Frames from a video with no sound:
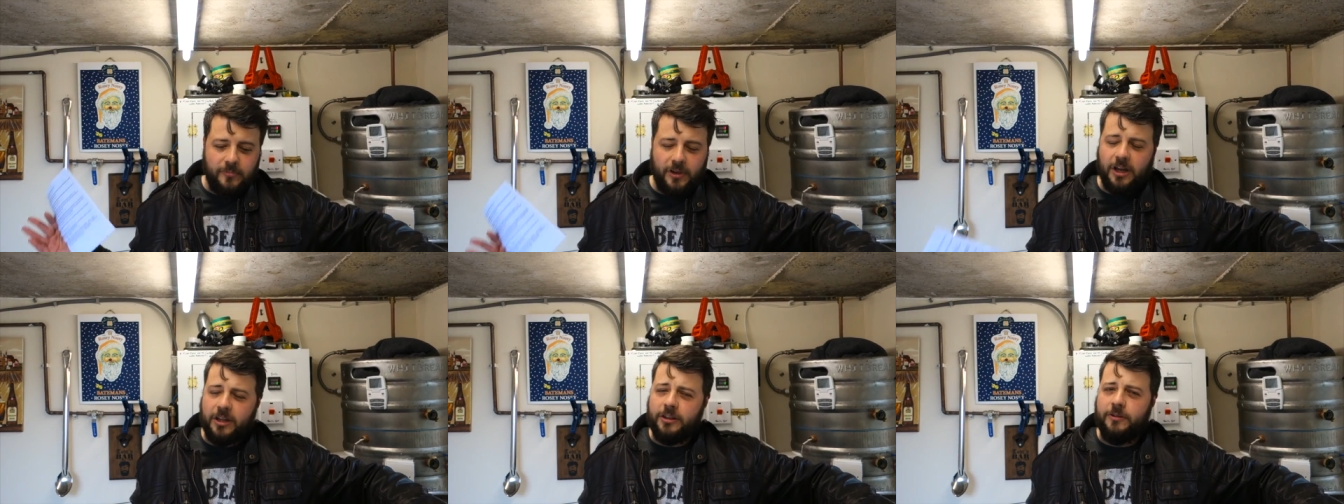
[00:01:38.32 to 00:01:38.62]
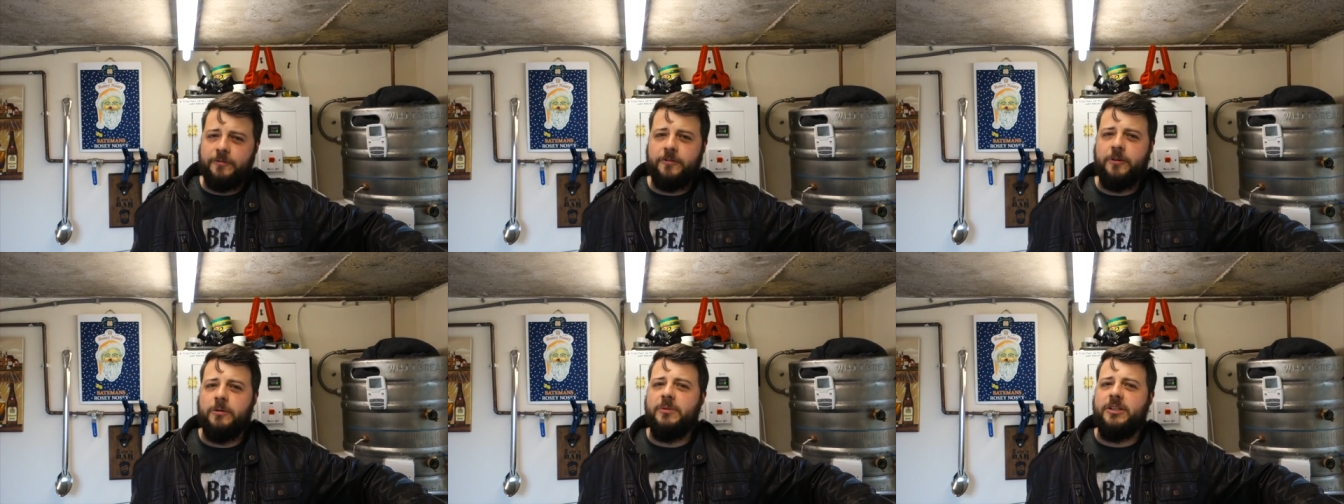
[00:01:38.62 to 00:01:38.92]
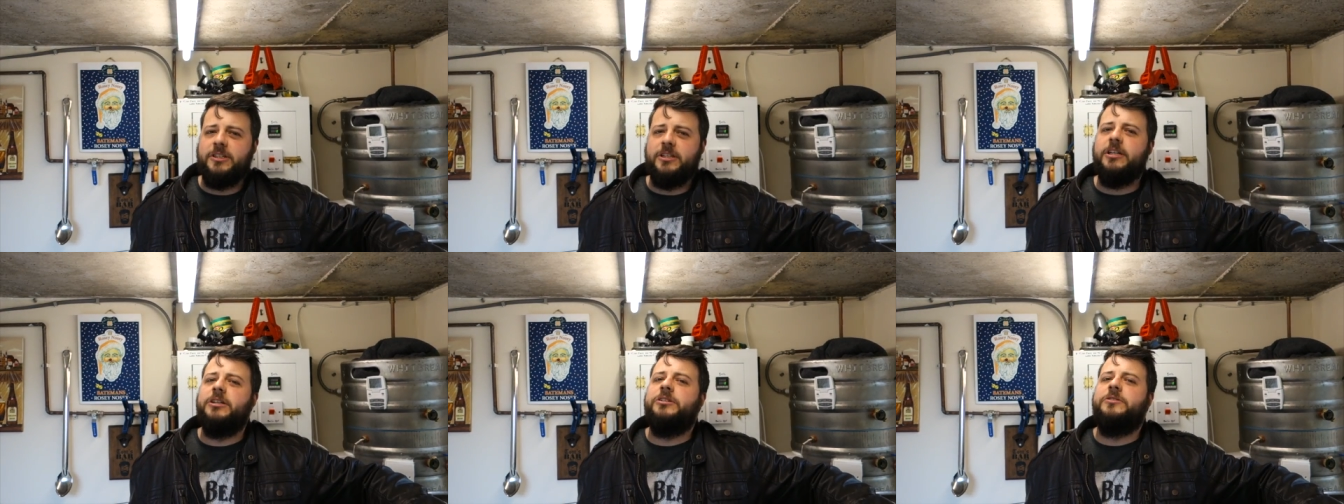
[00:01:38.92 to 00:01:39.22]
and the
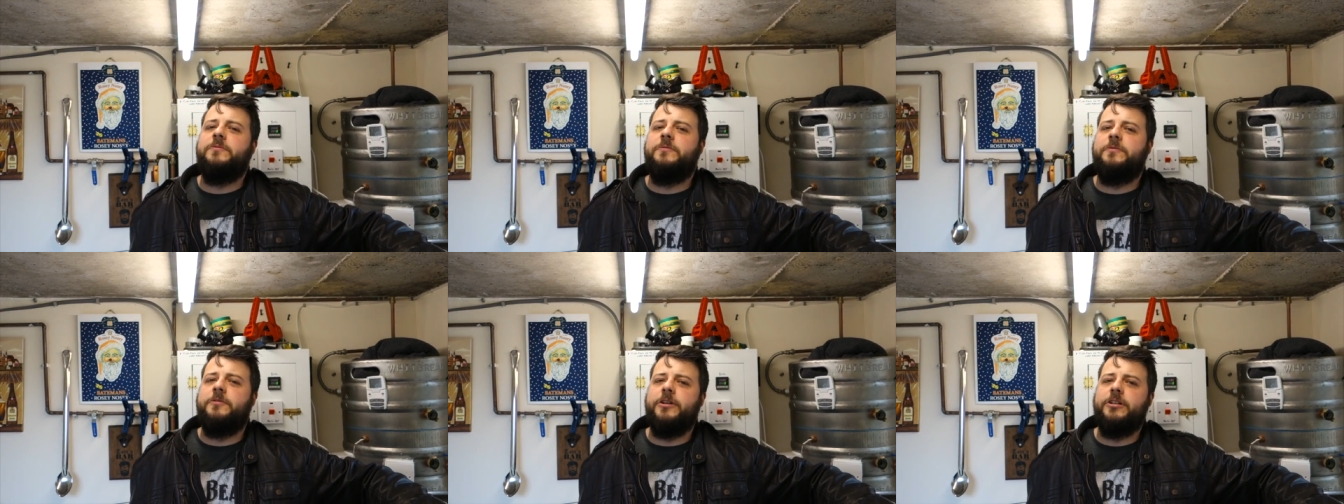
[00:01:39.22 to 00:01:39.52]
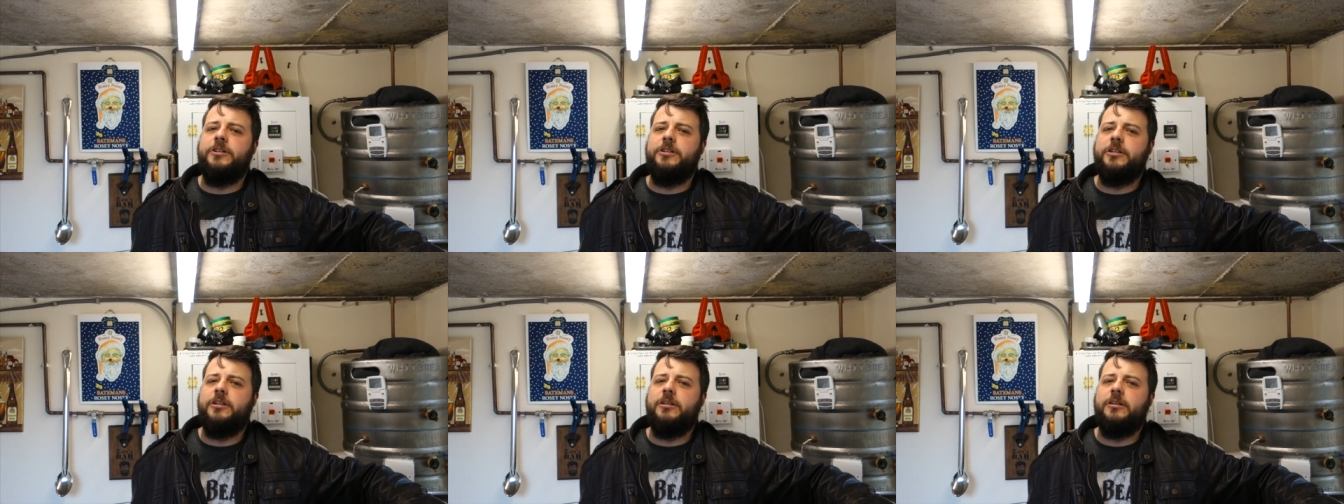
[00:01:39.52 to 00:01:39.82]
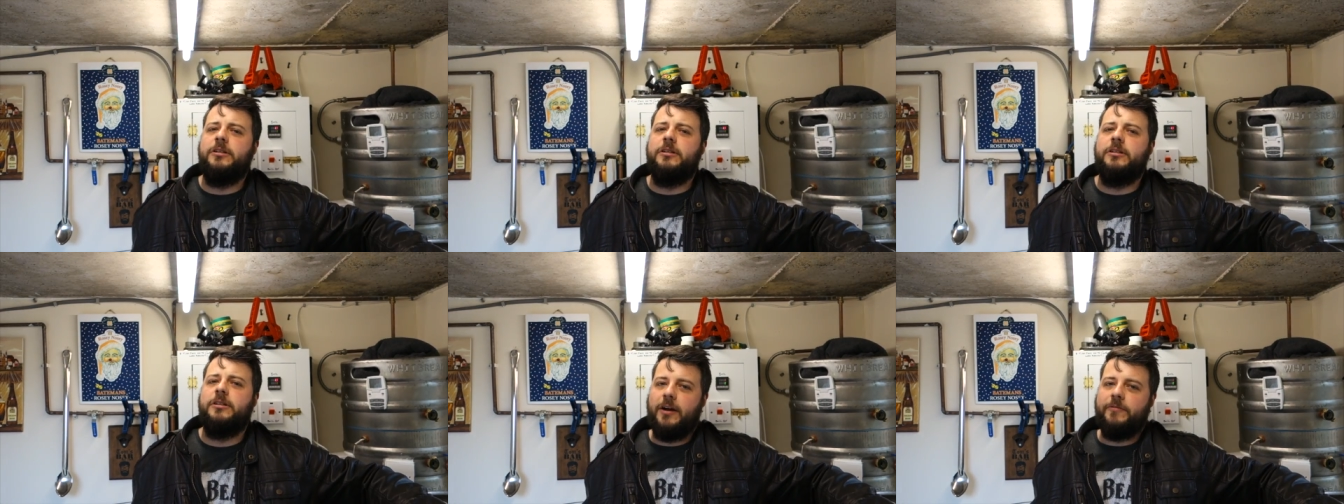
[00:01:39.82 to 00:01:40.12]
fermentation fridge.
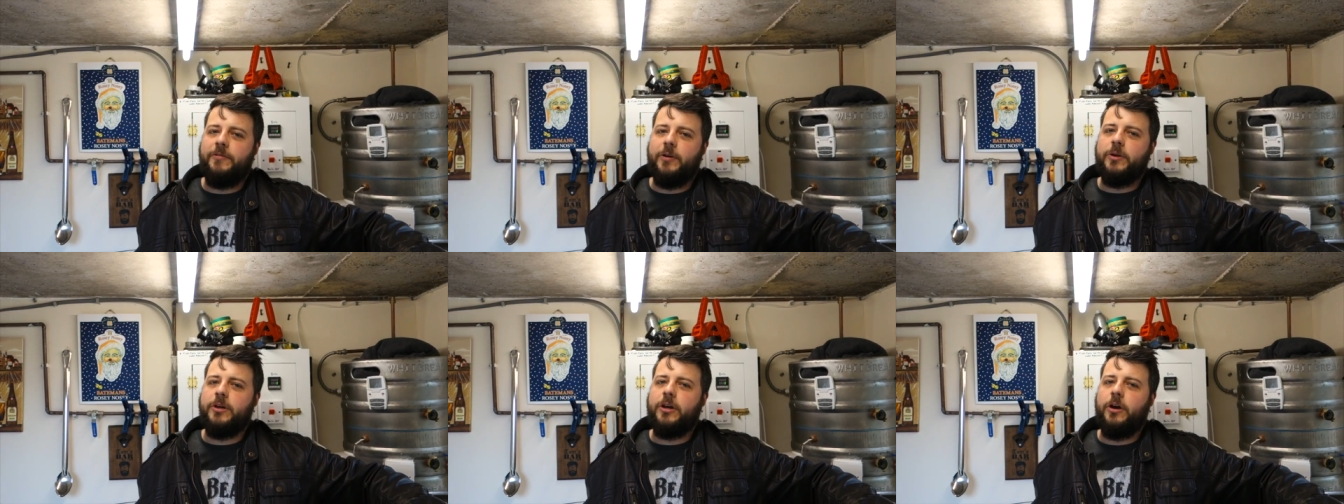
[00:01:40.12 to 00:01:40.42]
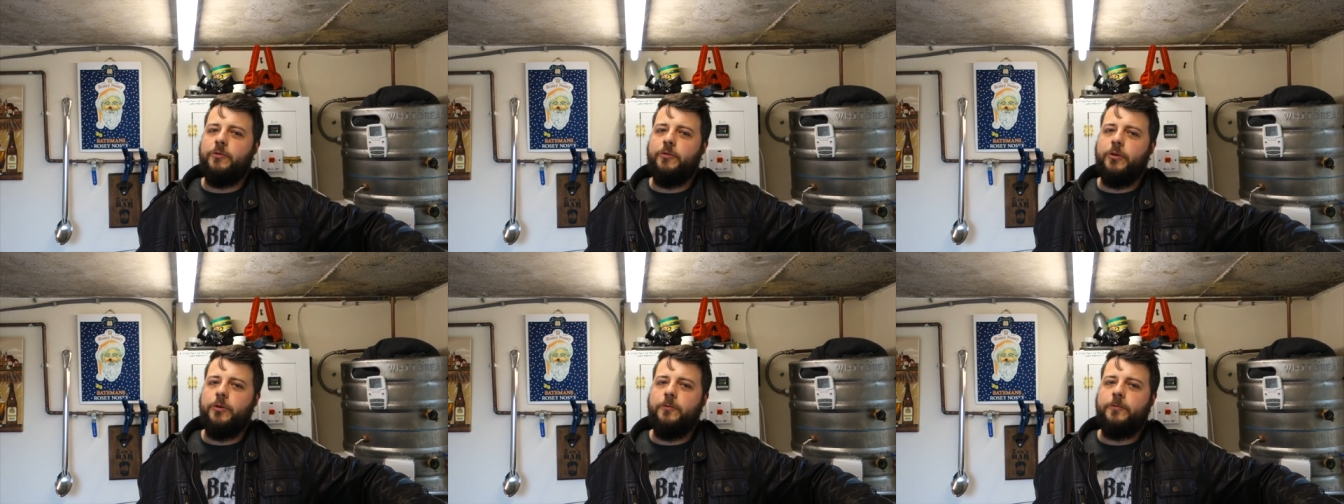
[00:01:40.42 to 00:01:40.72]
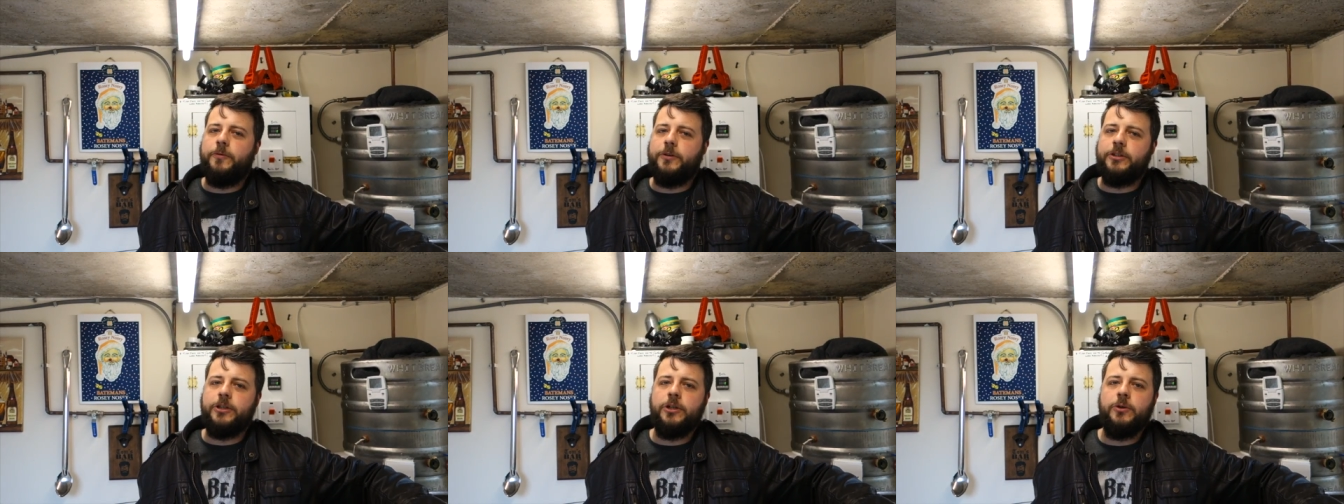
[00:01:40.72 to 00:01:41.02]
I've only got room
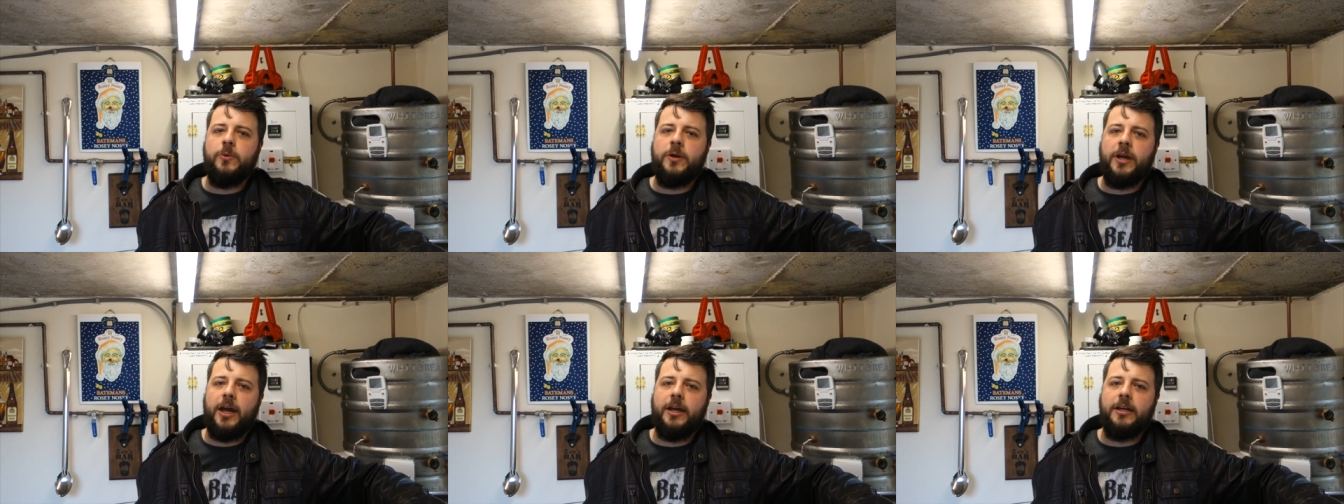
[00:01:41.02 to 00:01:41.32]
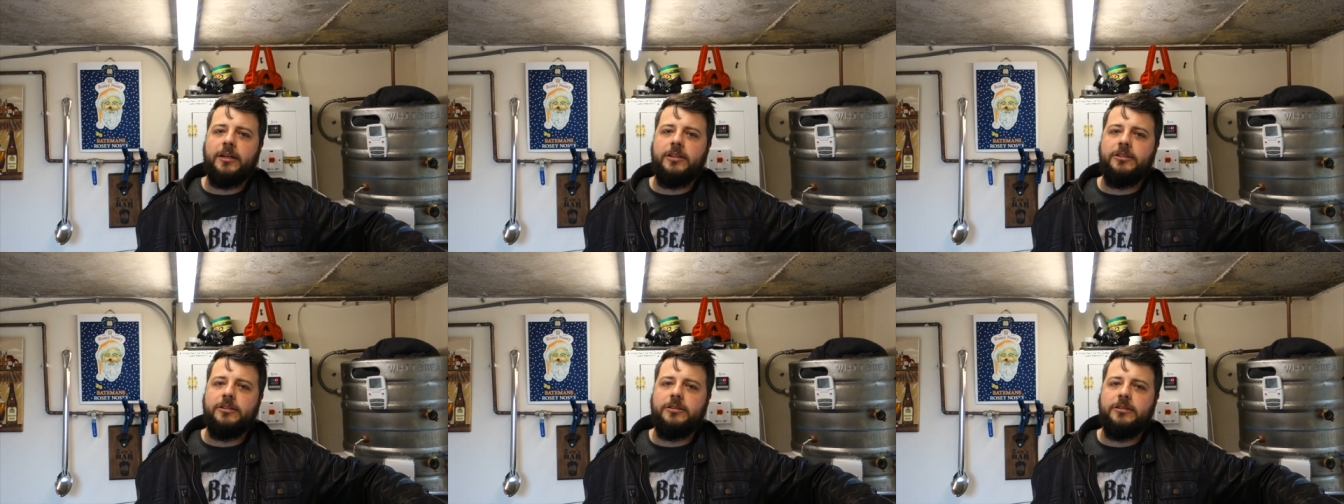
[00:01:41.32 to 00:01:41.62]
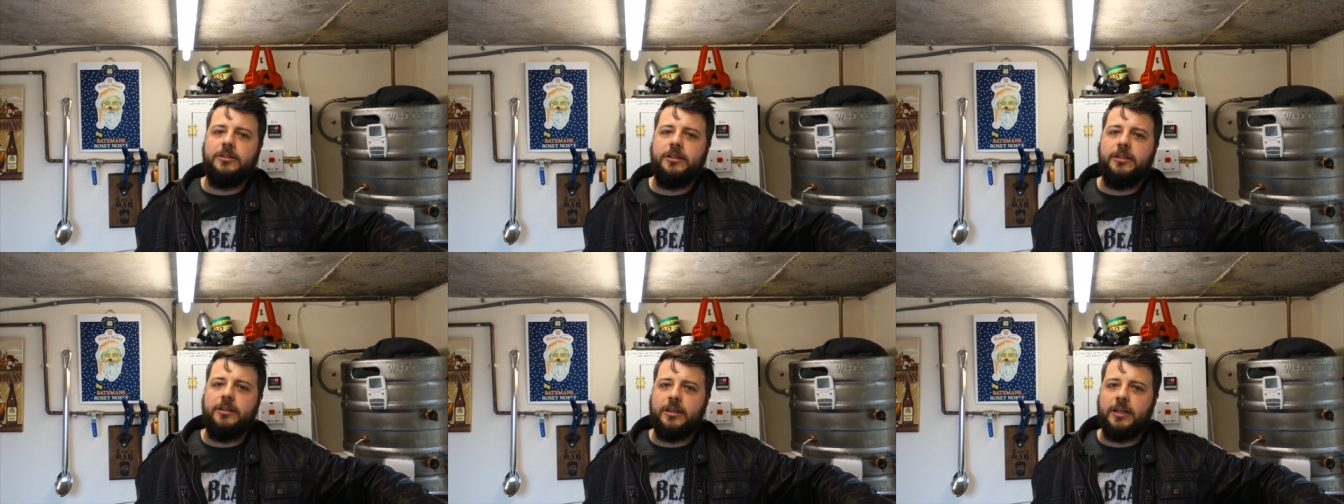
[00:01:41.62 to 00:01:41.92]
for two kegs
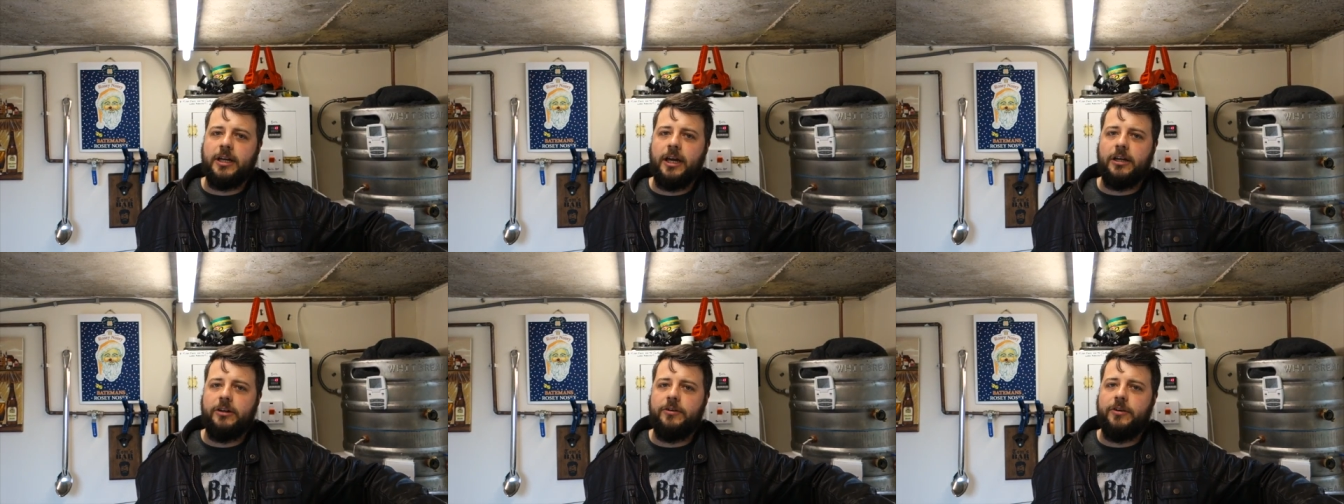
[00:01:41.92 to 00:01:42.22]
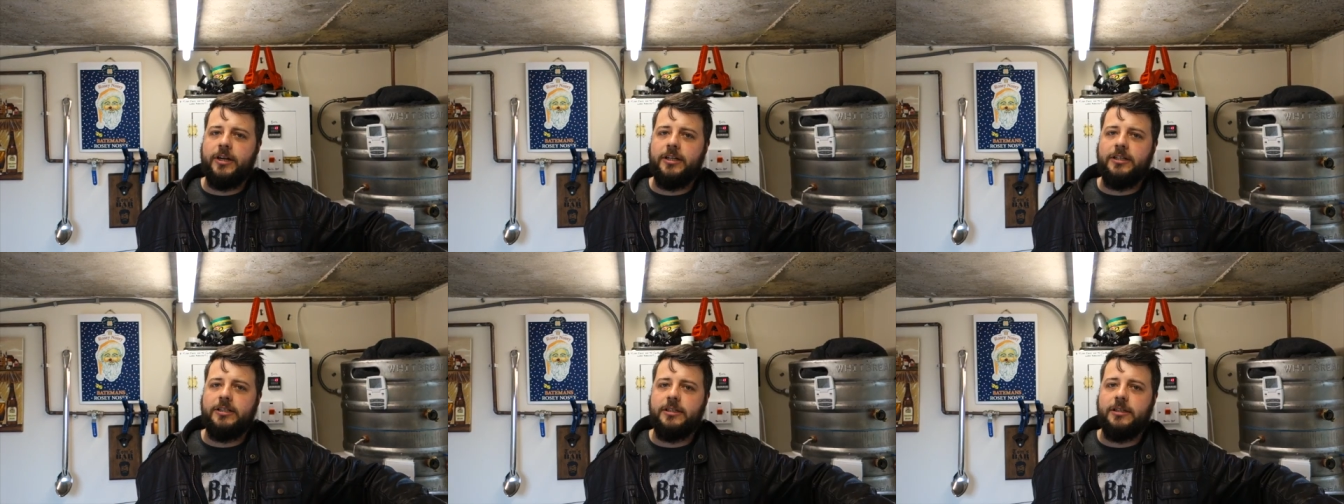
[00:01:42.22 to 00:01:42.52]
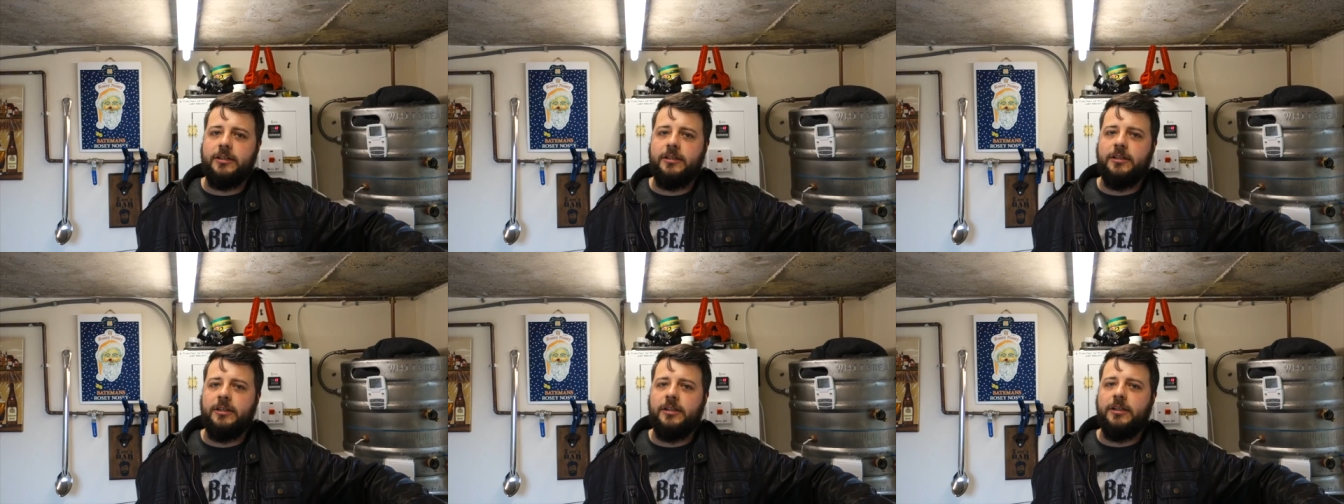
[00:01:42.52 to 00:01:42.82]
in the
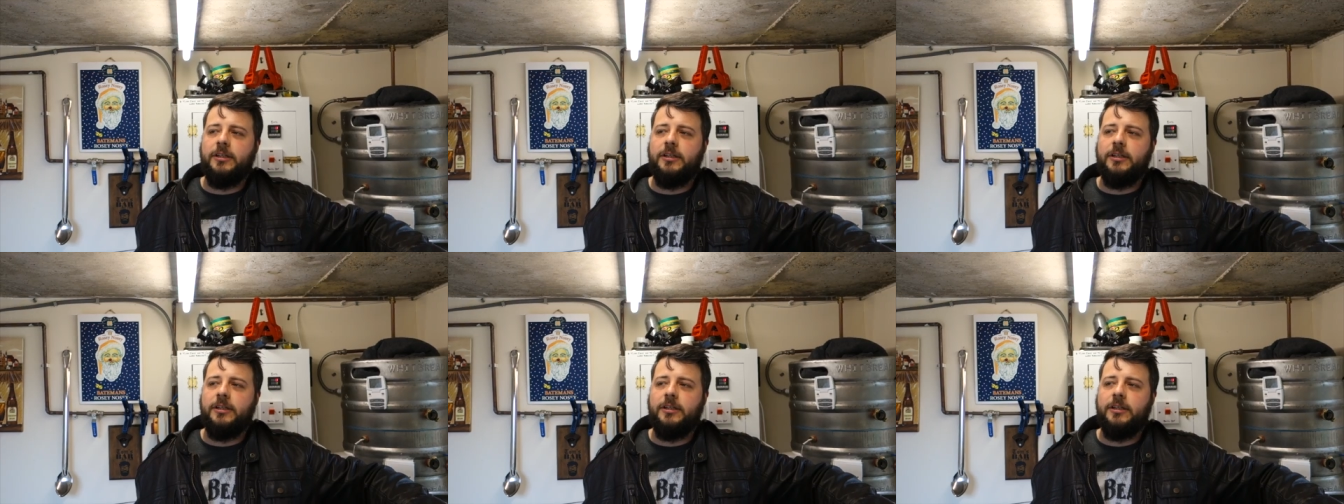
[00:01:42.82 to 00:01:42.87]
kegerator,